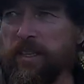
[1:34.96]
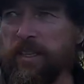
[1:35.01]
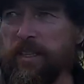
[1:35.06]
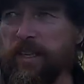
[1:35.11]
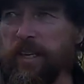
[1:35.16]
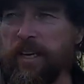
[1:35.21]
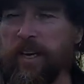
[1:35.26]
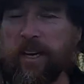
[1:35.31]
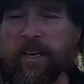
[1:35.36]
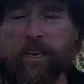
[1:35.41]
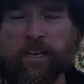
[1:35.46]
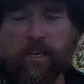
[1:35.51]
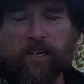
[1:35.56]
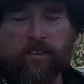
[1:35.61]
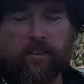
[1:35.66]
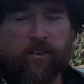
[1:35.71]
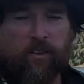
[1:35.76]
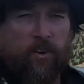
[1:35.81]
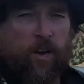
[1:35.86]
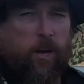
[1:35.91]
And I
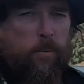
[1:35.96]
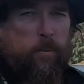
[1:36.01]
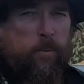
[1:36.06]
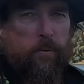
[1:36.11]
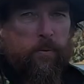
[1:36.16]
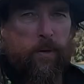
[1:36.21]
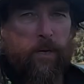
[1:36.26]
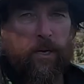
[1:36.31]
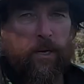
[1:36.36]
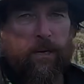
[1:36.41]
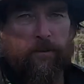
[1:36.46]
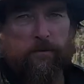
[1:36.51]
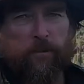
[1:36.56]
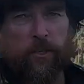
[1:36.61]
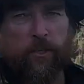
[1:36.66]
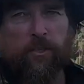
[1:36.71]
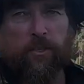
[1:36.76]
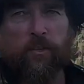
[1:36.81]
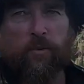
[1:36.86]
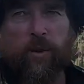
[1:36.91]
grew up
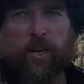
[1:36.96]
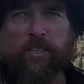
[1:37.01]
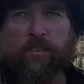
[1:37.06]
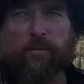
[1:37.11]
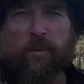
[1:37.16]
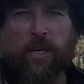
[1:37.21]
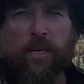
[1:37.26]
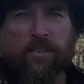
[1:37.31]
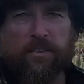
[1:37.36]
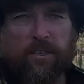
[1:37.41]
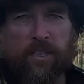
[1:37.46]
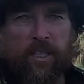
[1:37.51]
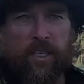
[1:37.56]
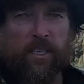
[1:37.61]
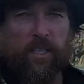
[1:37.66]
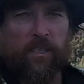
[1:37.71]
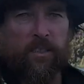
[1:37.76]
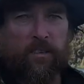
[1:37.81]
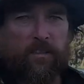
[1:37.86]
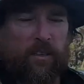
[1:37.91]
fishing the reservoirs in
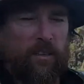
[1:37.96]
England.